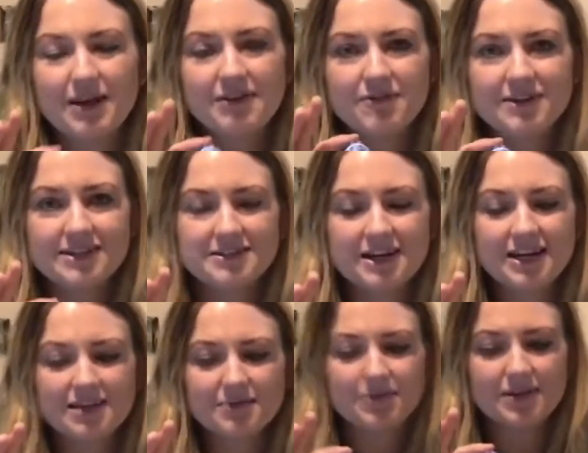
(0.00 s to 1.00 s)
for it to dry
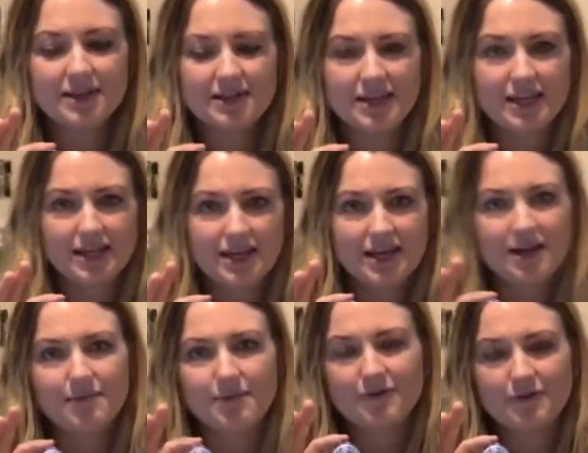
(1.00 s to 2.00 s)
completely
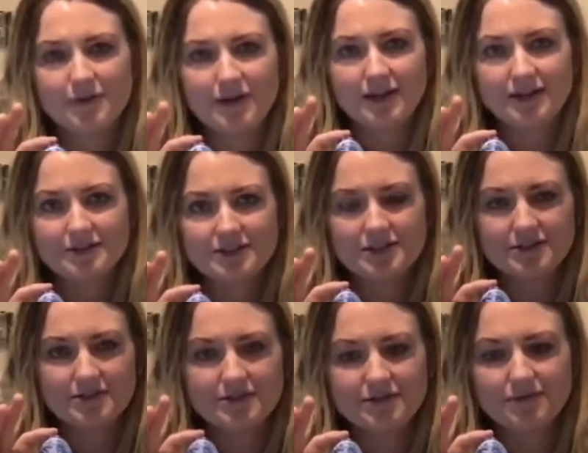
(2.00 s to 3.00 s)
before you
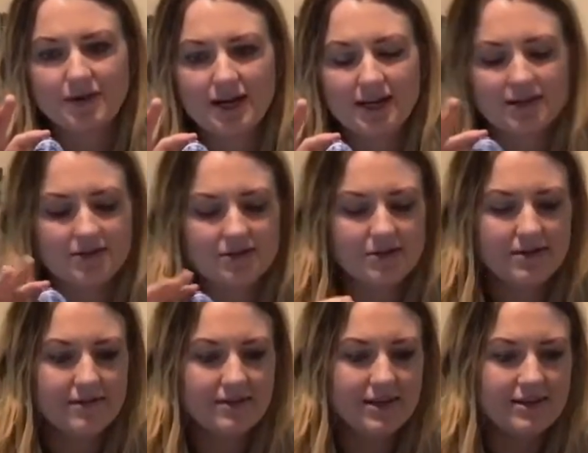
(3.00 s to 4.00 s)
do the white or
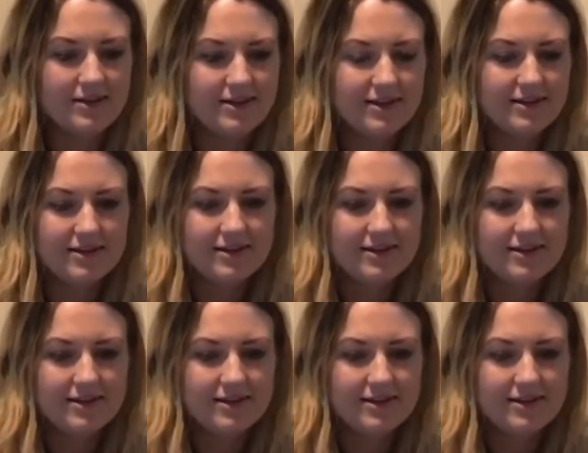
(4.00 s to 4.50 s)
the other color.